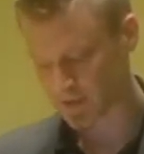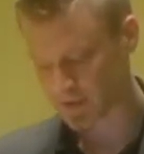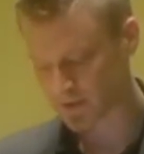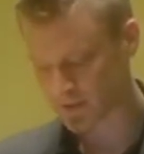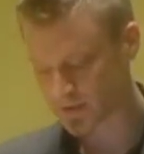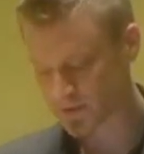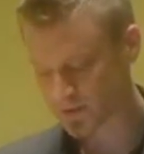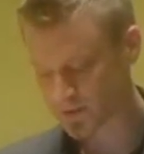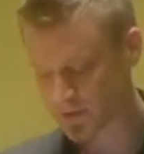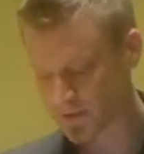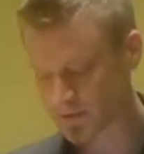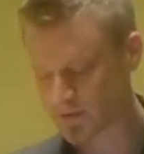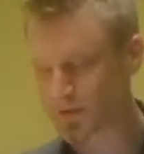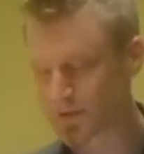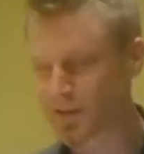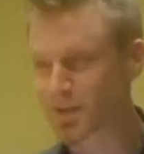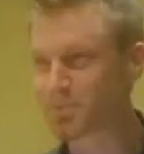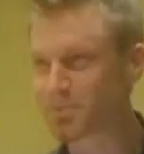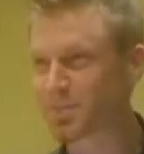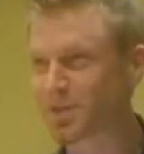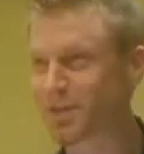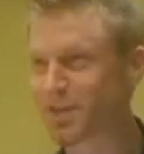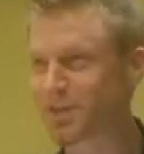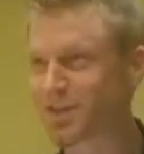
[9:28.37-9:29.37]
histories do
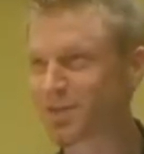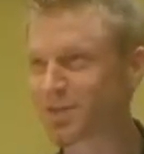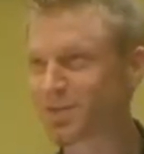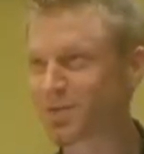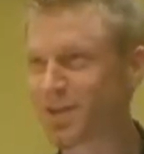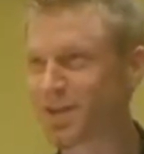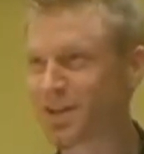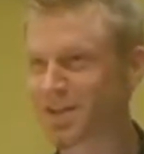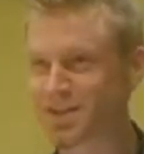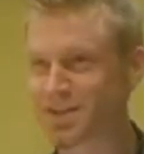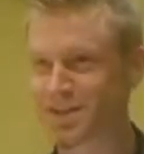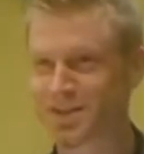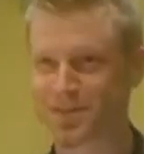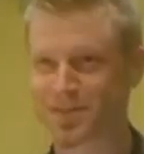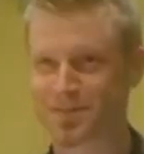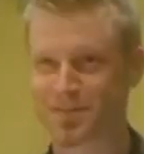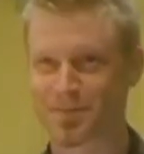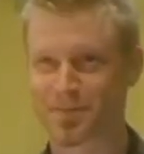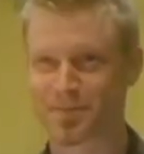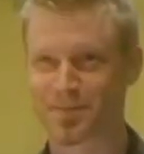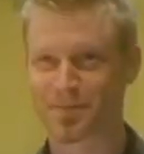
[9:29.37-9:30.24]
not belong to us.